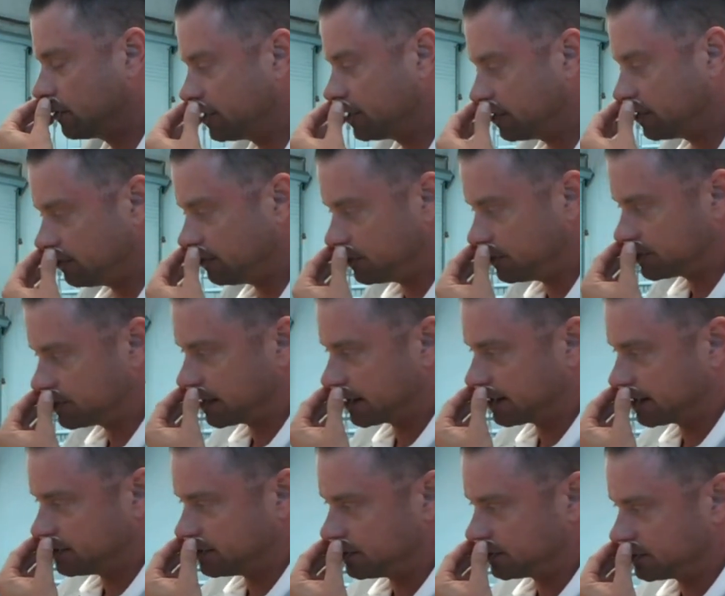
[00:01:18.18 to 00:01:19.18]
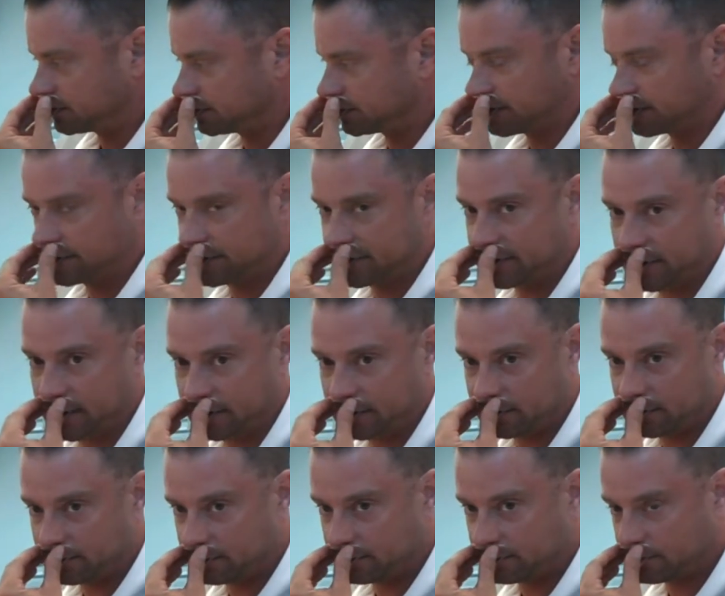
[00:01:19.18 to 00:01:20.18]
and within a few seconds you'll start to
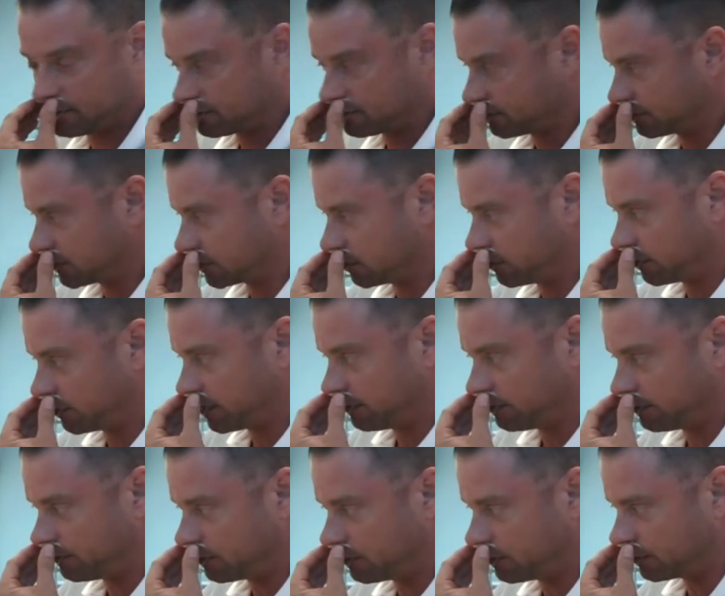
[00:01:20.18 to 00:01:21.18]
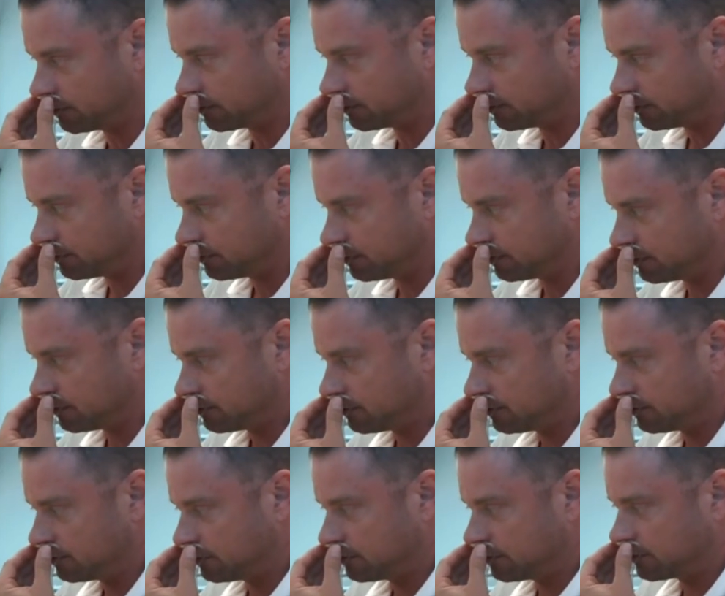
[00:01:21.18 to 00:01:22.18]
see the waveform,
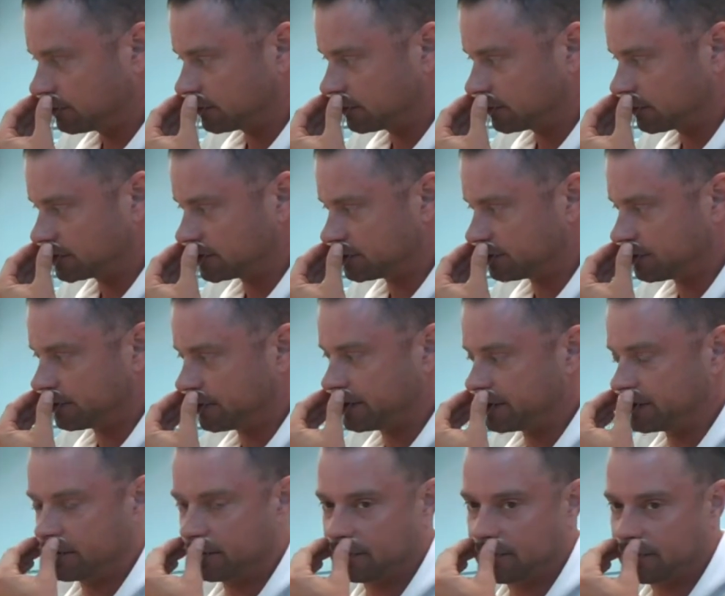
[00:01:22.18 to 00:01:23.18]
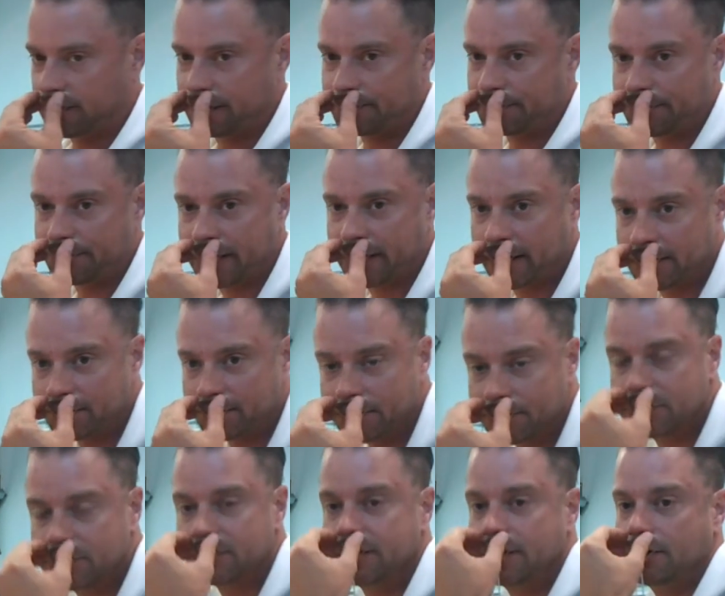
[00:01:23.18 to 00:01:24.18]
respiration rate,
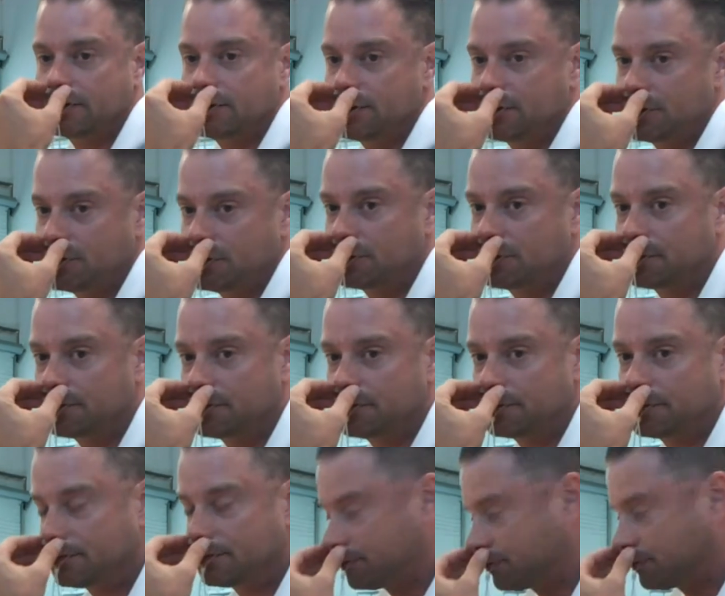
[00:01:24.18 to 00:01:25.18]
and CO2.